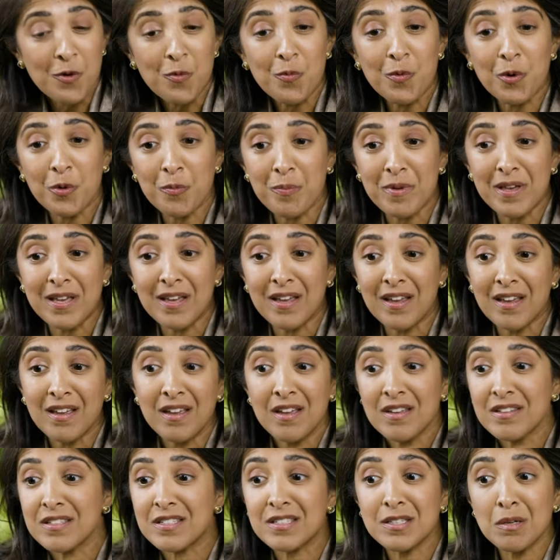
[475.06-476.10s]
will be
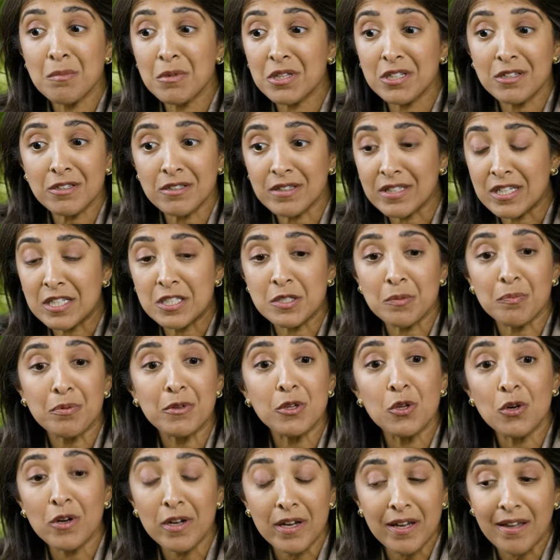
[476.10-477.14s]
similarly
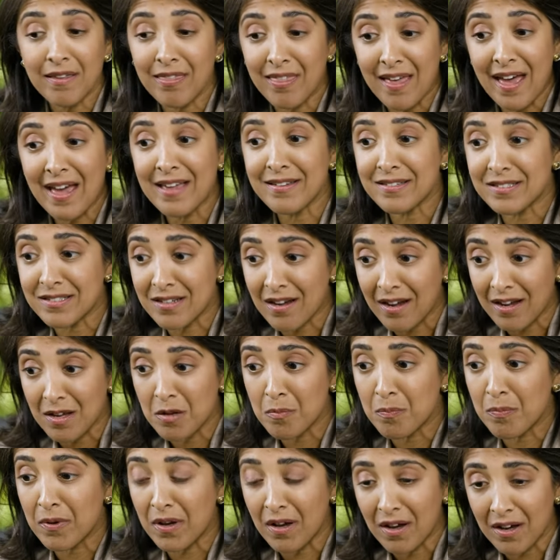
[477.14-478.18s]
deploying that
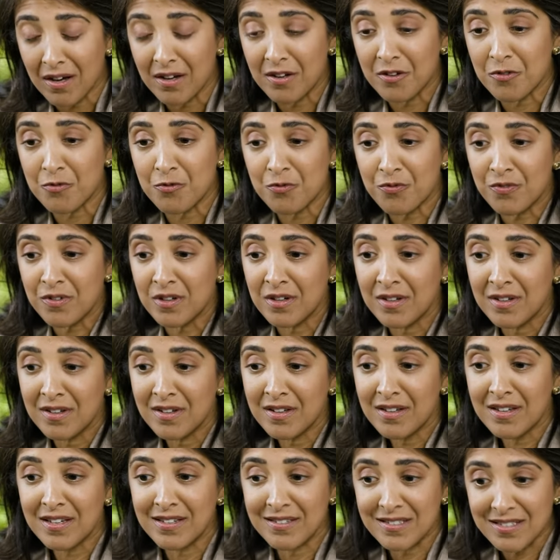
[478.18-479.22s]
type of
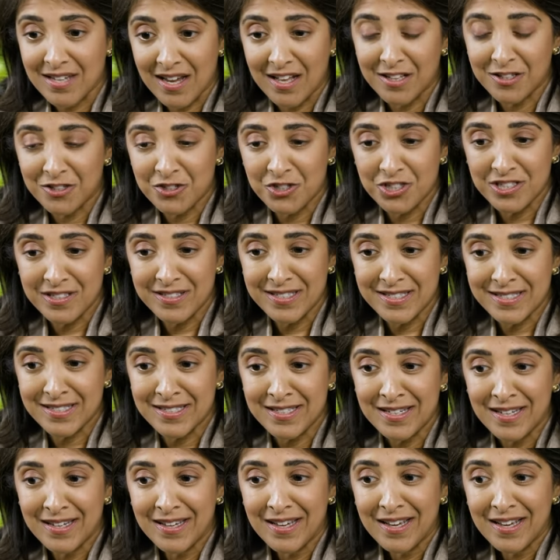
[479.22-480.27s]
intelligence